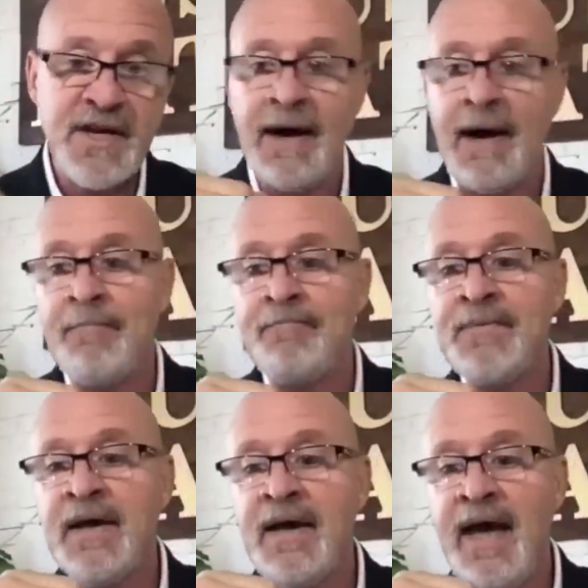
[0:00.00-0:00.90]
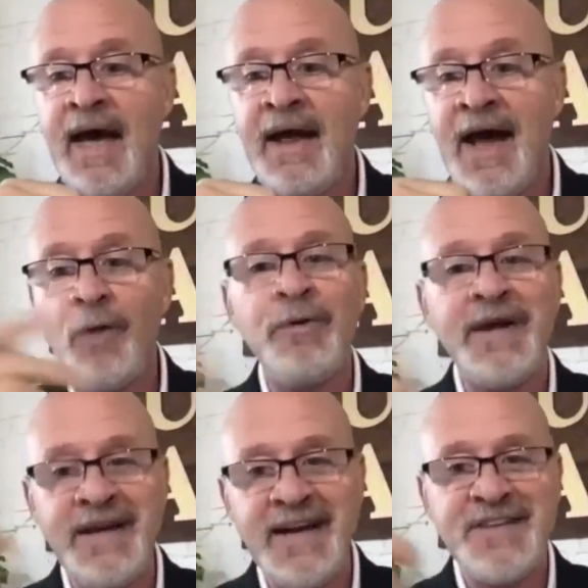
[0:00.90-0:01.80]
And I hope we
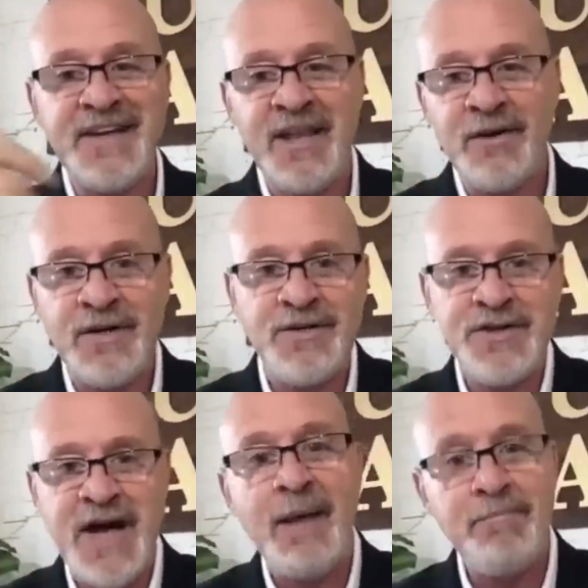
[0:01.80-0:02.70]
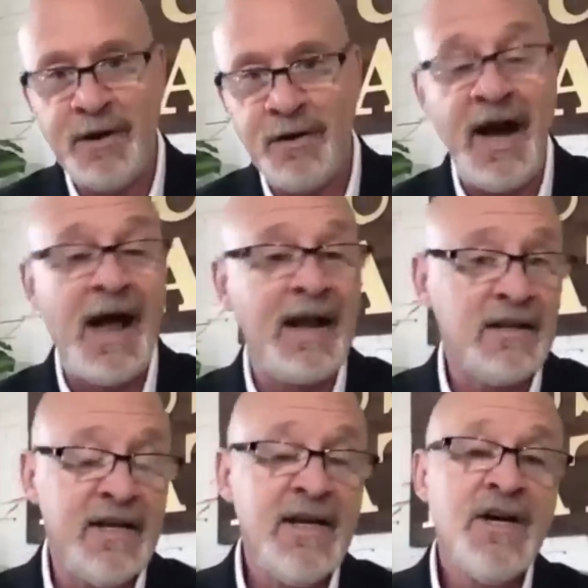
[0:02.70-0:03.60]
can get together and chat
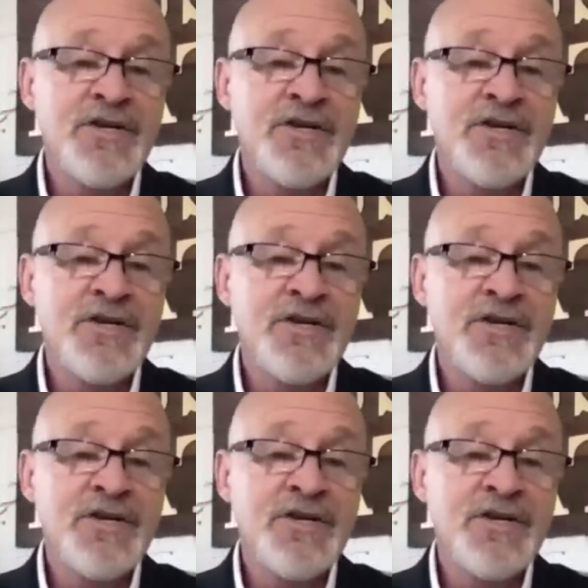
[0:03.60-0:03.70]
periodically